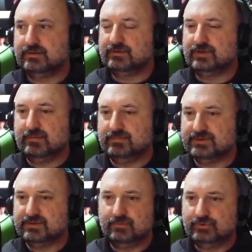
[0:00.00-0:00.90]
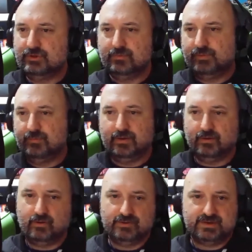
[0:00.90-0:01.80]
James, I said, would you put me in
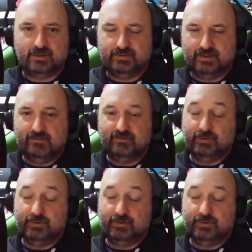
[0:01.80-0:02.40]
contact with David?